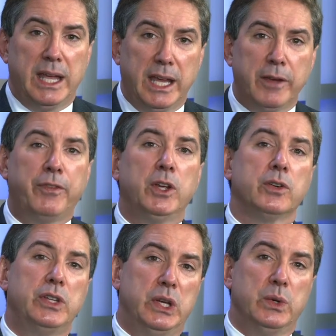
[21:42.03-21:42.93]
If you're
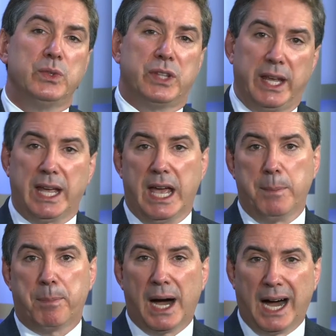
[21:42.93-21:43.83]
using a
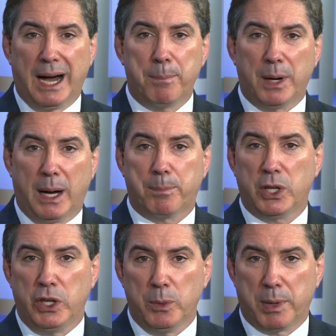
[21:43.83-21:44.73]
pop-up
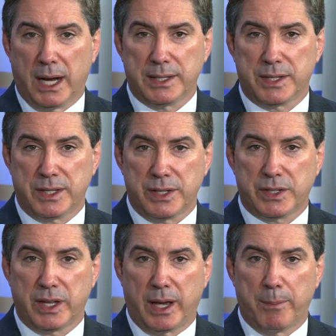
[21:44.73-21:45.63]
coupon
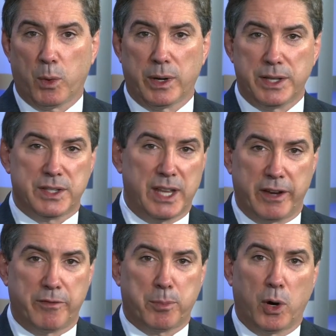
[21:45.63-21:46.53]
system or an
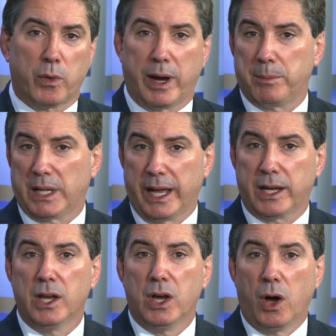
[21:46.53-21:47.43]
incentive program like
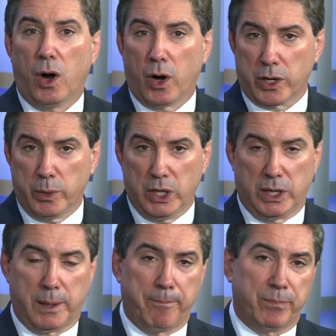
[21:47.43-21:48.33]

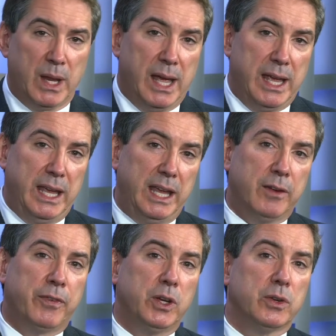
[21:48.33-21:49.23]
AutoHook,
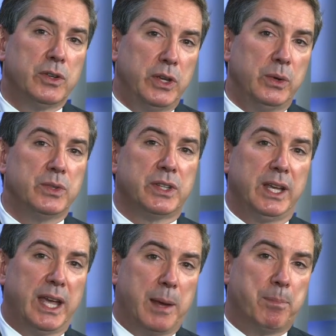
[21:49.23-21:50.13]
if you're
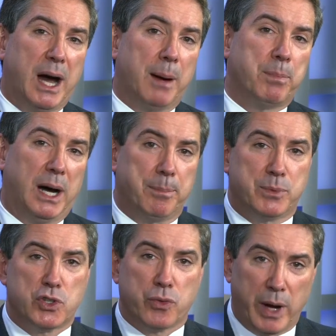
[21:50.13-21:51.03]
using a
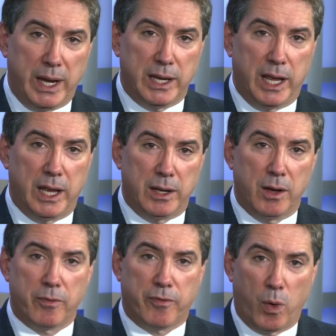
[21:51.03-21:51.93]
pop-up trade-in
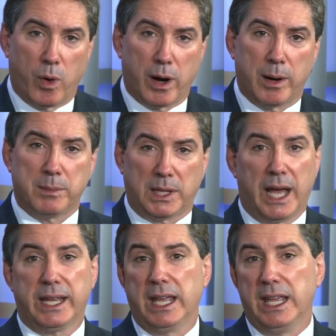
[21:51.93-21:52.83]
form
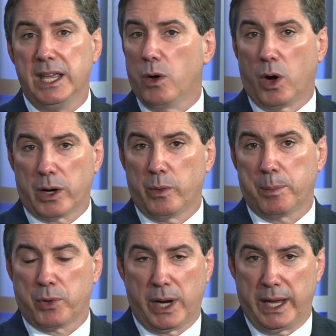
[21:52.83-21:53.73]
like
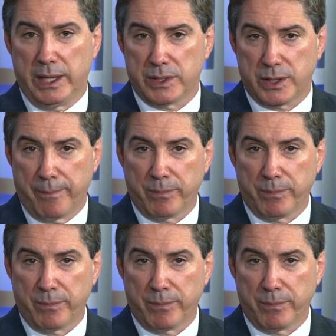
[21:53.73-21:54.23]
eAutoAppraise,